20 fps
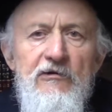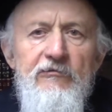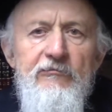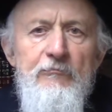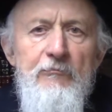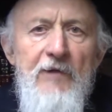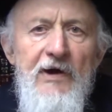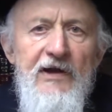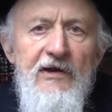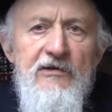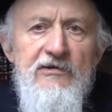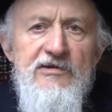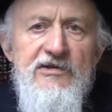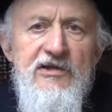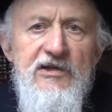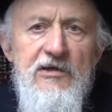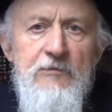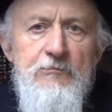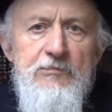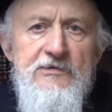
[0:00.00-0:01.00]
of
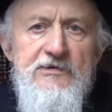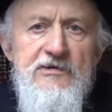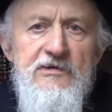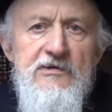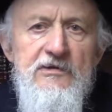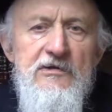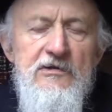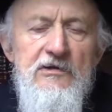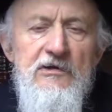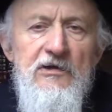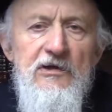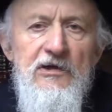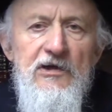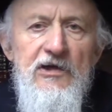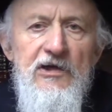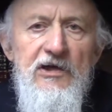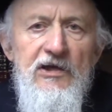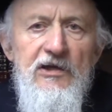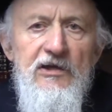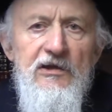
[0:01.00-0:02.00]
manuscripts
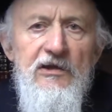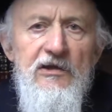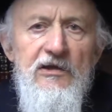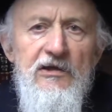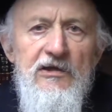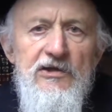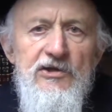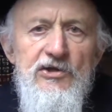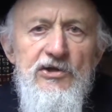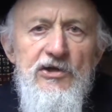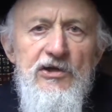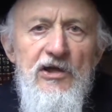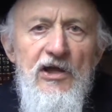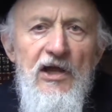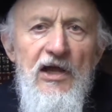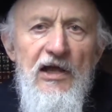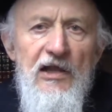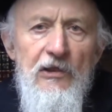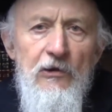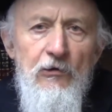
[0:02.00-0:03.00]
in
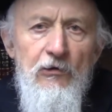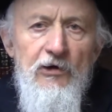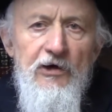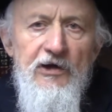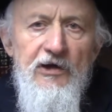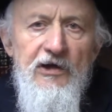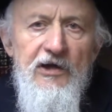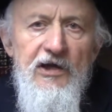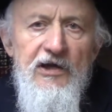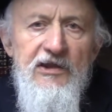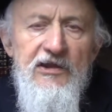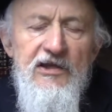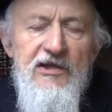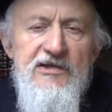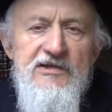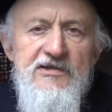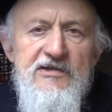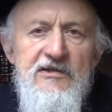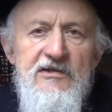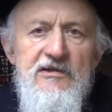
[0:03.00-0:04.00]
Halacha and
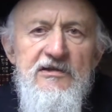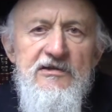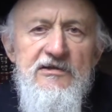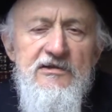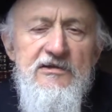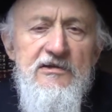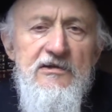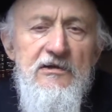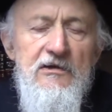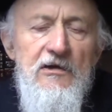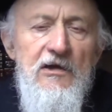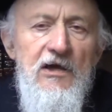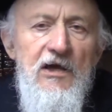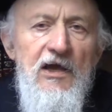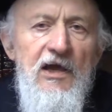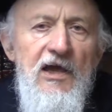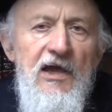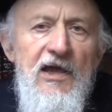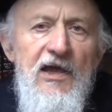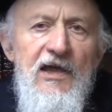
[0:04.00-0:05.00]
Hasidus,
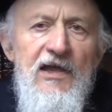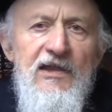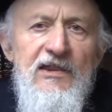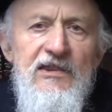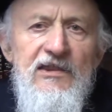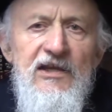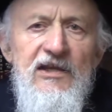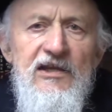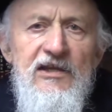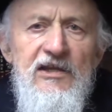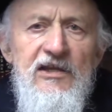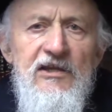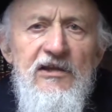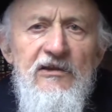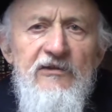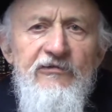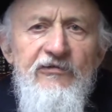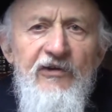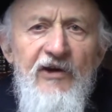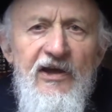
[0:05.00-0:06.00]
they
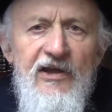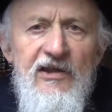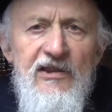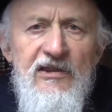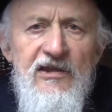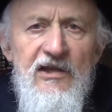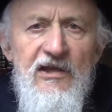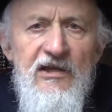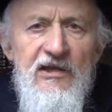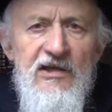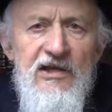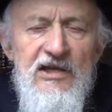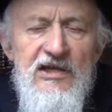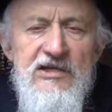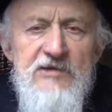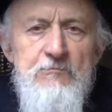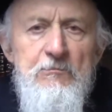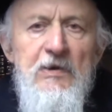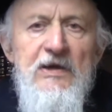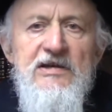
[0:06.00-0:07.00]
didn't find a
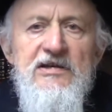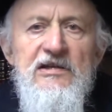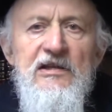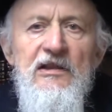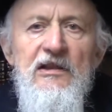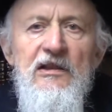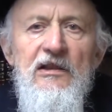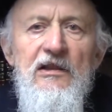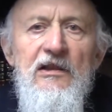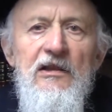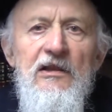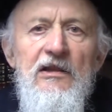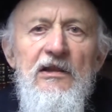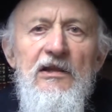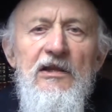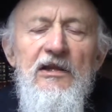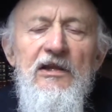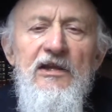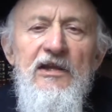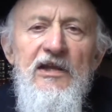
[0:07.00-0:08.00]
special
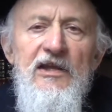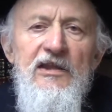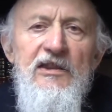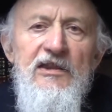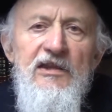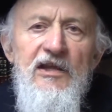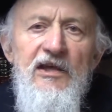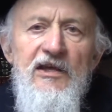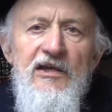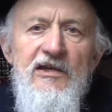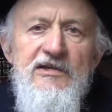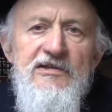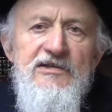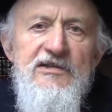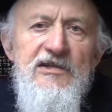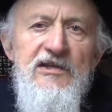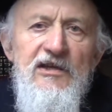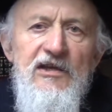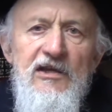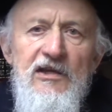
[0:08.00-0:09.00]
interest
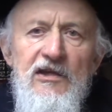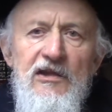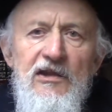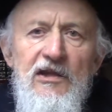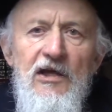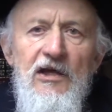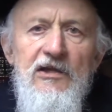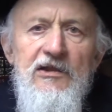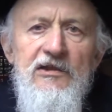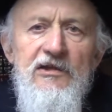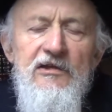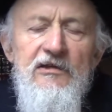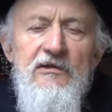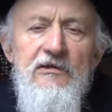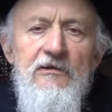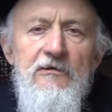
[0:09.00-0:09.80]
in that,